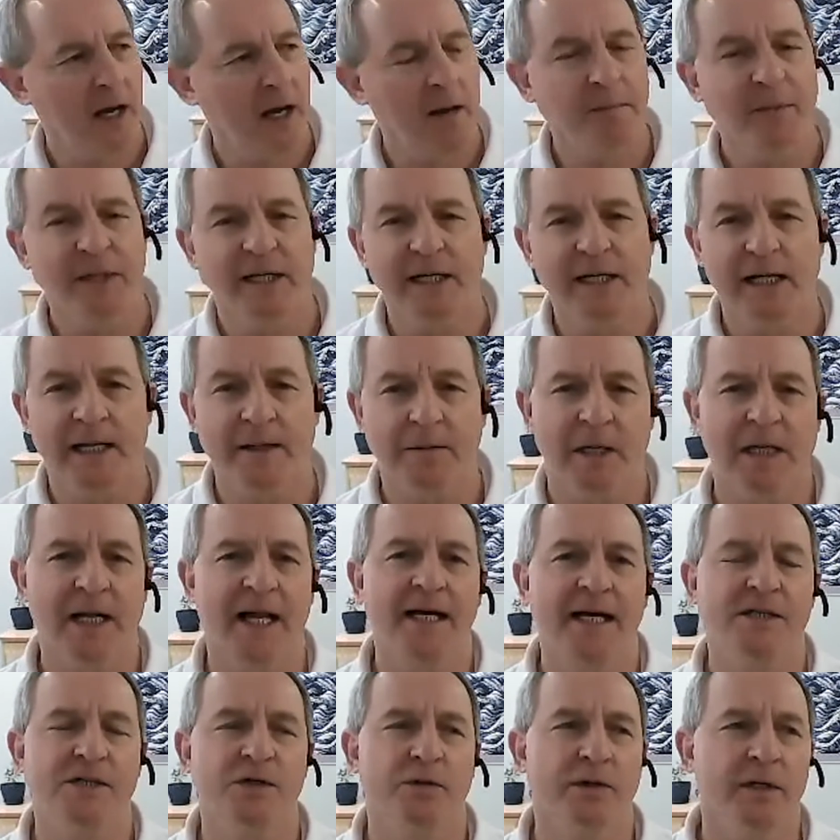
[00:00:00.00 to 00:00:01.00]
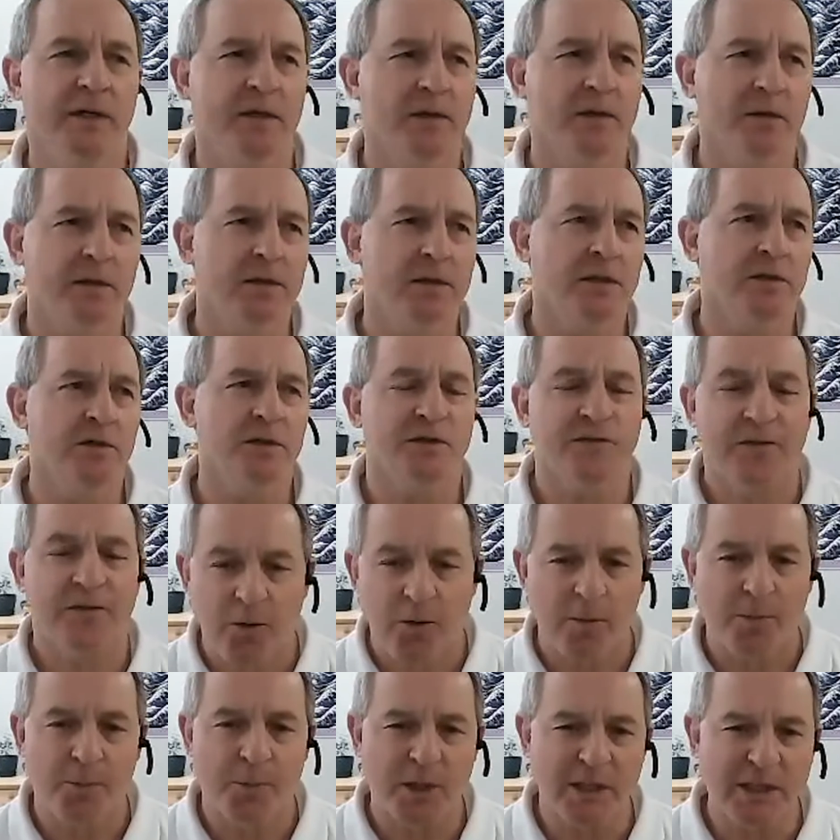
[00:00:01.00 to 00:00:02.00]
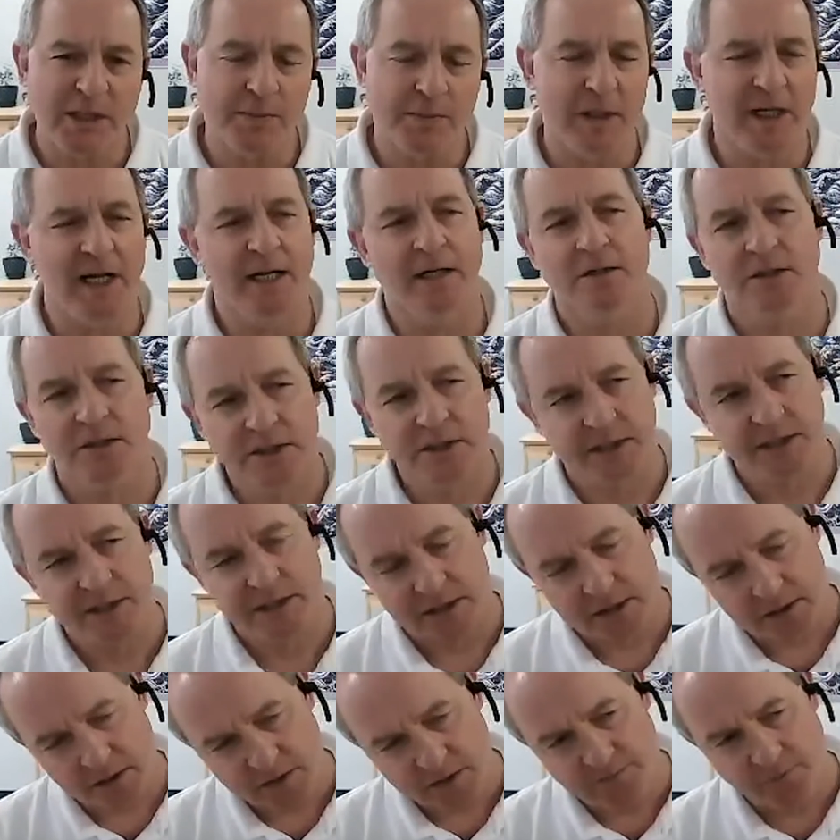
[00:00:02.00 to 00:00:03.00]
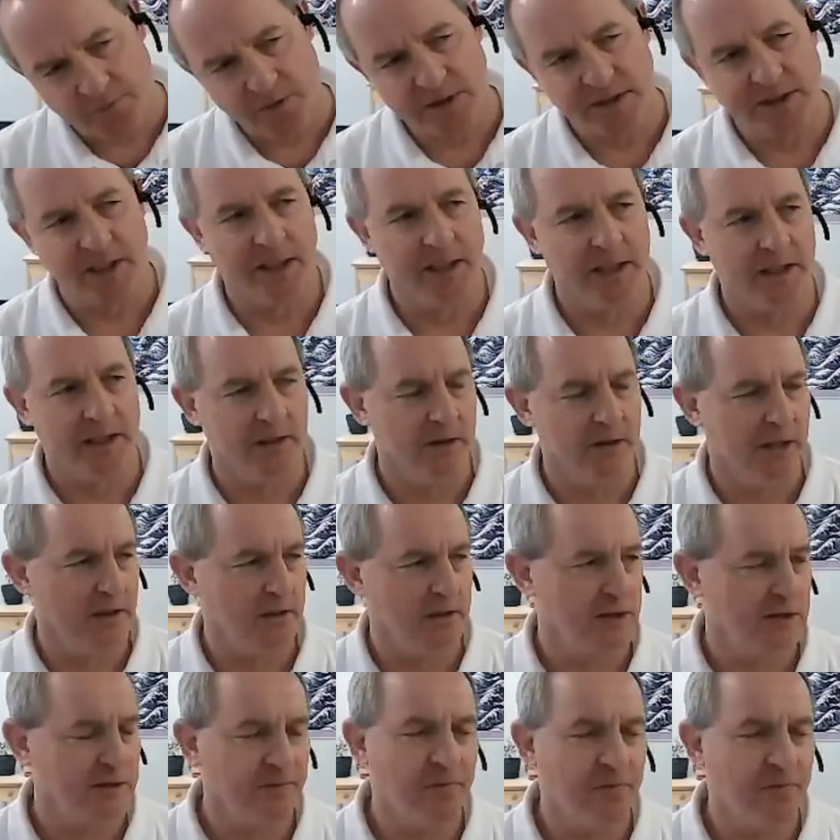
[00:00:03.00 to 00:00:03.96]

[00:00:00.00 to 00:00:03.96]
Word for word: I'll be gl glad to. There, there's four principal energies and there's four secondary energies.